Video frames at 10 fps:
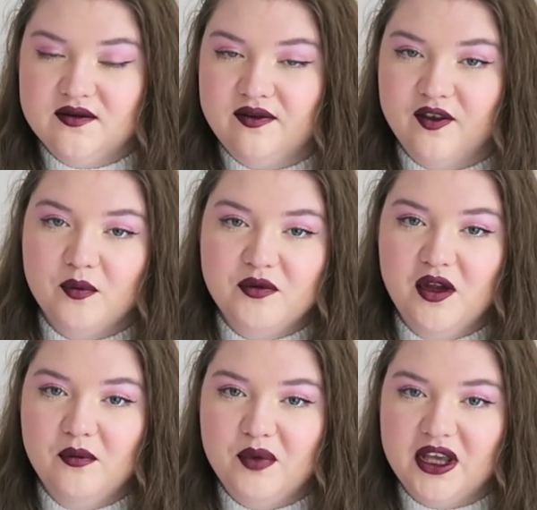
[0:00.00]
from
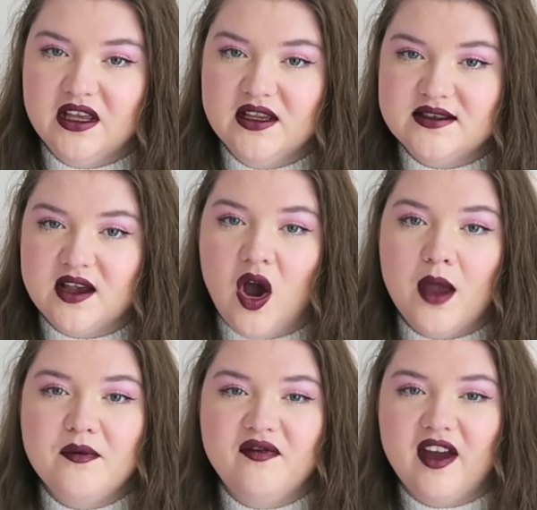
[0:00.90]
them because
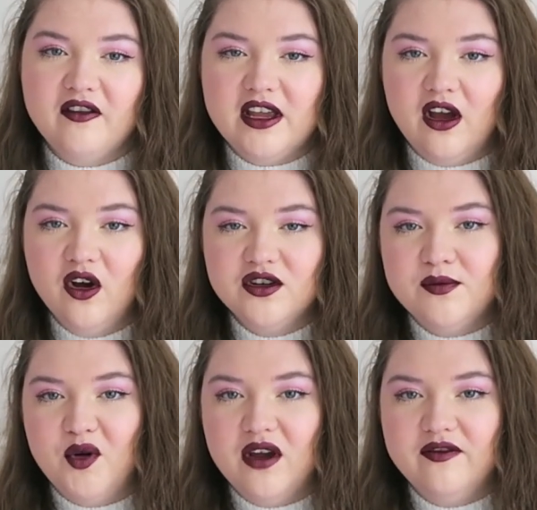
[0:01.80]
I'm very hard to
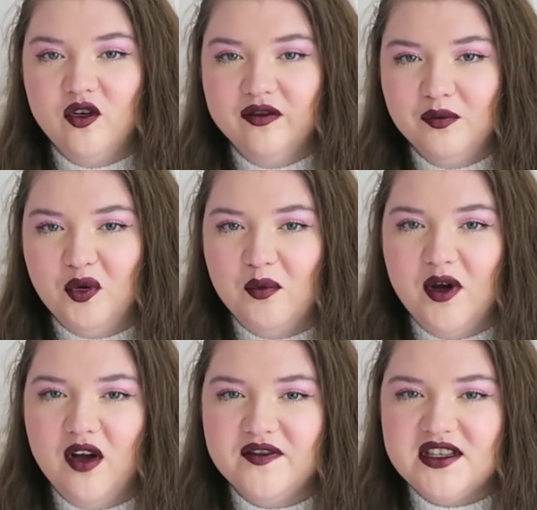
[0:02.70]
buy for for bottom
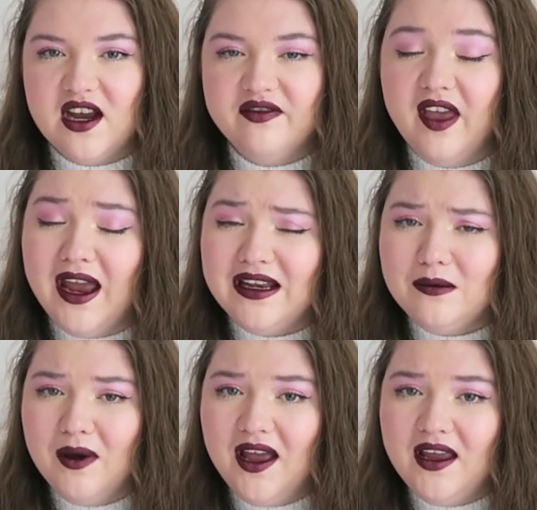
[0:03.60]
half stuff
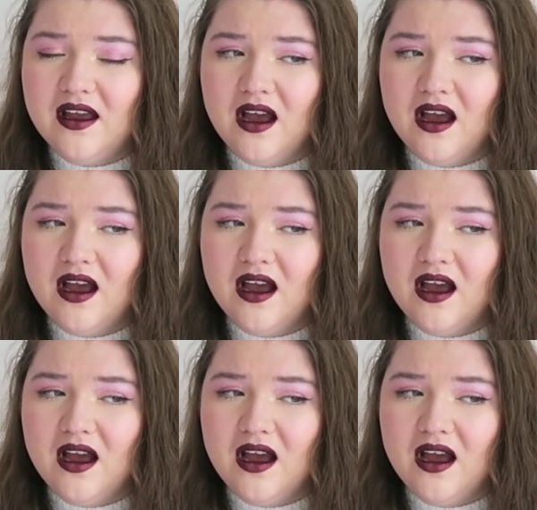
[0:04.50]
anyway.